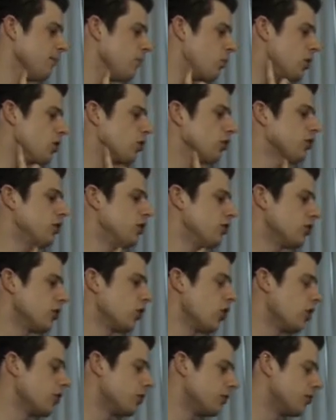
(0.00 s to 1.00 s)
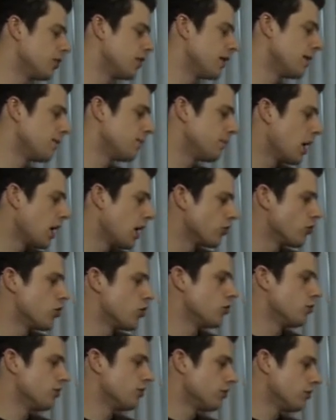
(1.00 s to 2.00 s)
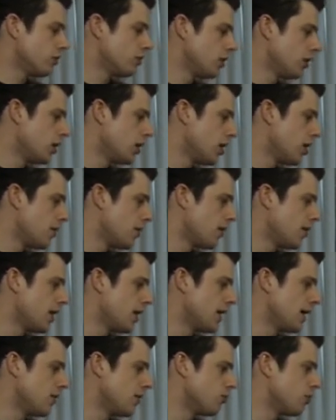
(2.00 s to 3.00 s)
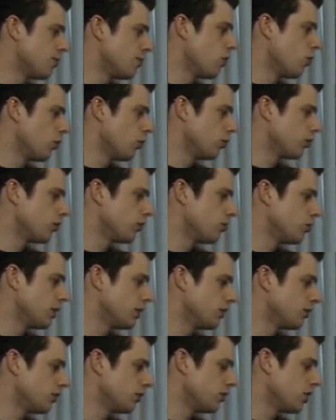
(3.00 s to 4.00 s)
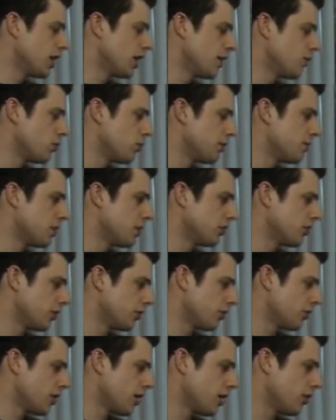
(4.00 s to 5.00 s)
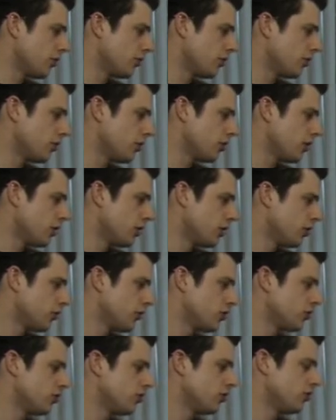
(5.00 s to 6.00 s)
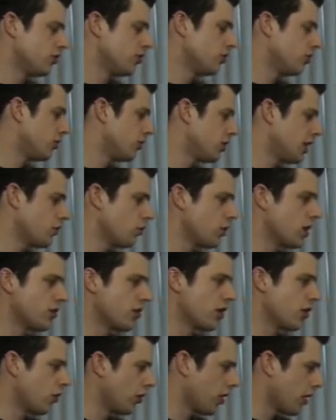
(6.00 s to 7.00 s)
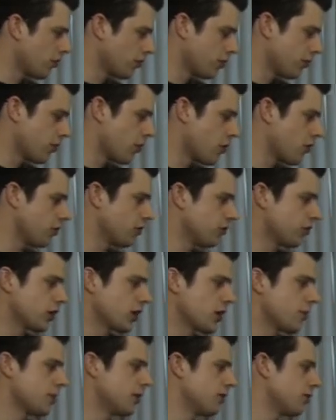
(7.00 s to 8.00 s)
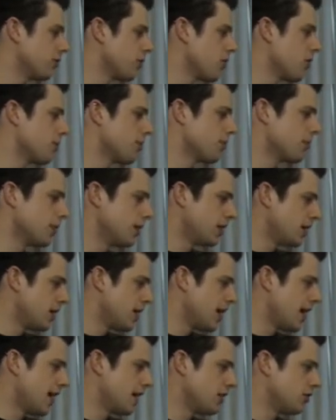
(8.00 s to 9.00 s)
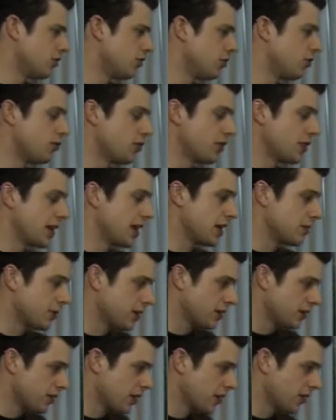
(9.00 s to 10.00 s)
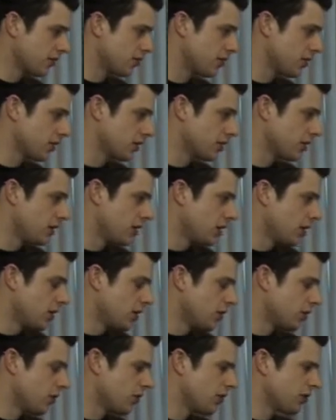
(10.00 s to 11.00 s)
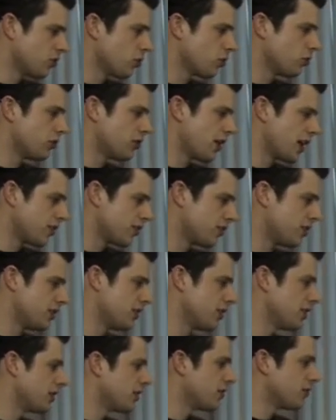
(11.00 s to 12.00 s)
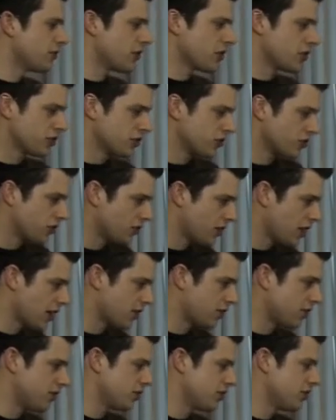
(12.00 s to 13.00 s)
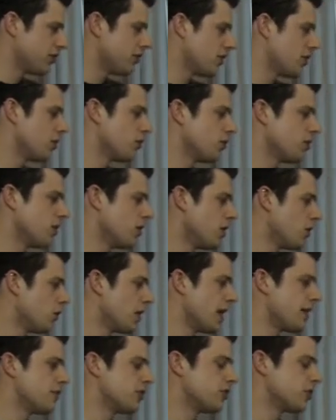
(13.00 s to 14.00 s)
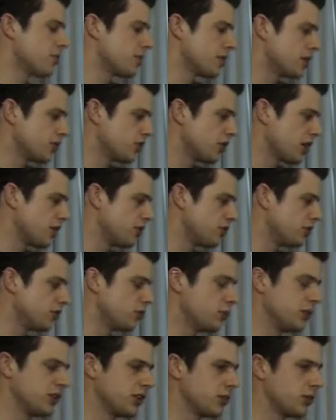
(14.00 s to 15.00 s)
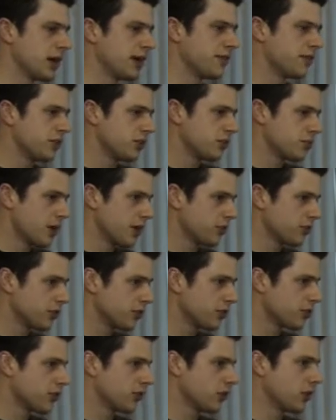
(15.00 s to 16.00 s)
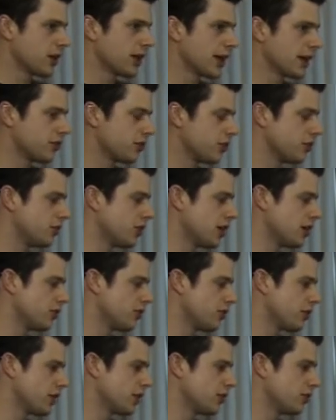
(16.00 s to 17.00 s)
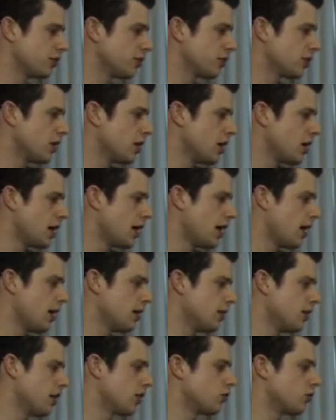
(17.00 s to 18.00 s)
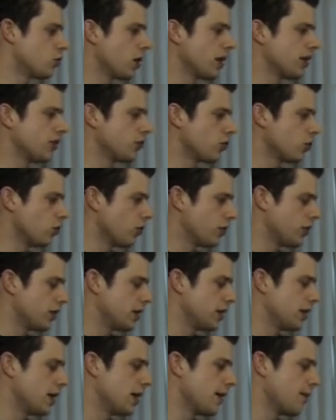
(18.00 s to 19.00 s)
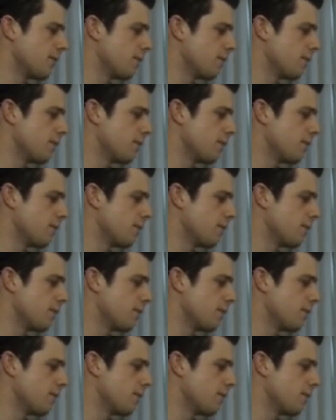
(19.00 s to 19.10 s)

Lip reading: We also use a lot of our own reports which we've built ourselves, such as seeing where all our referrals are coming from, and for the A/B testing. So it's all tested and conversions tested, so whenever something changes we do have these metrics to look at to change things. And as well as all the